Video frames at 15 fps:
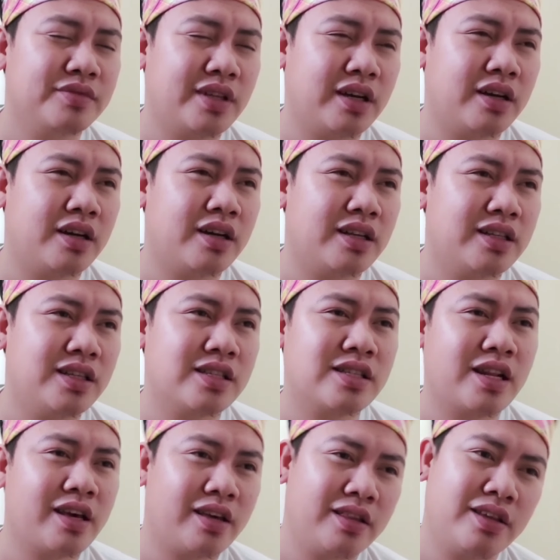Uh,
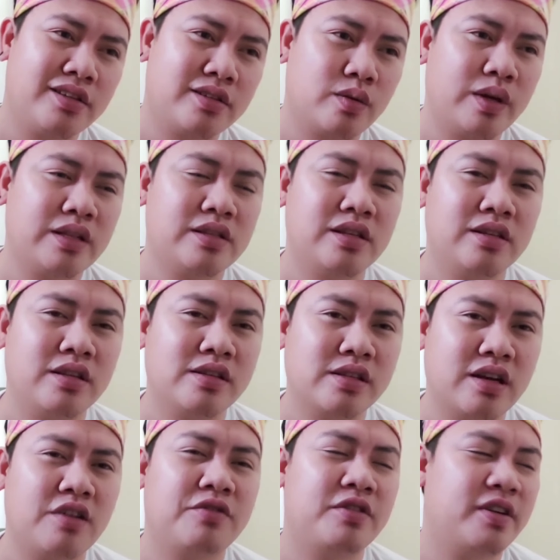just like this what Titi
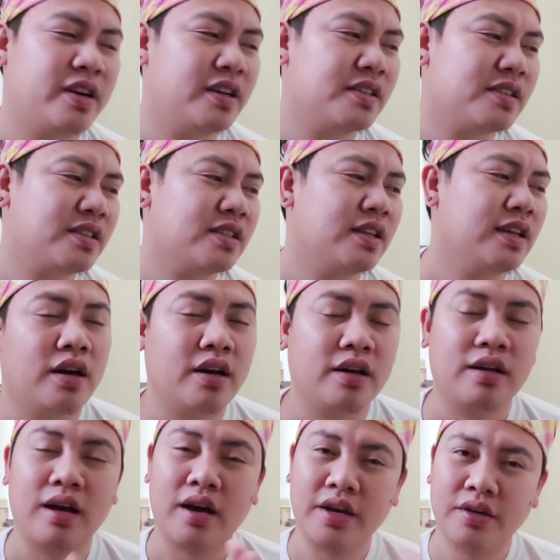sang for us.
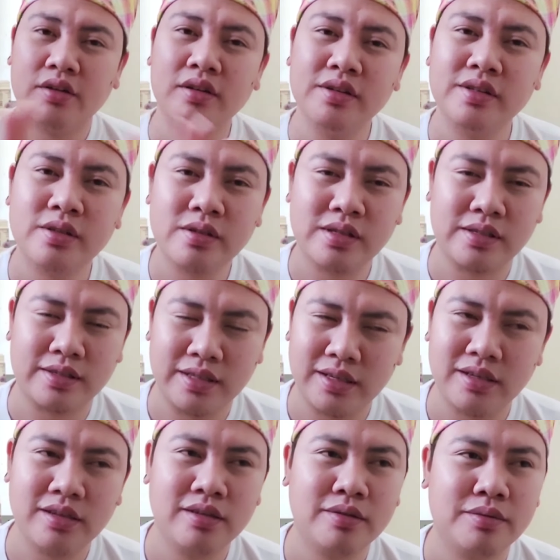I also
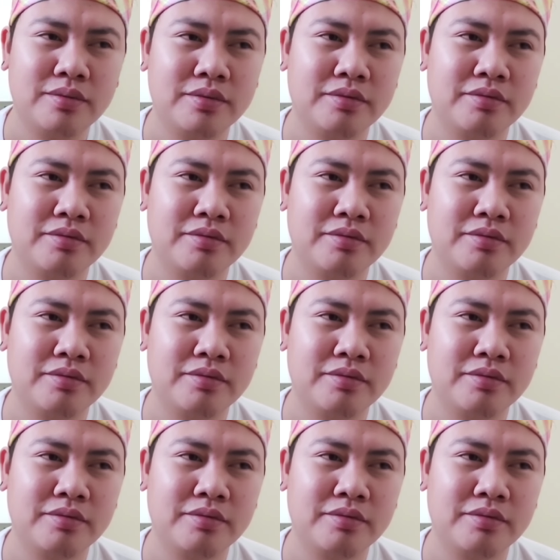sing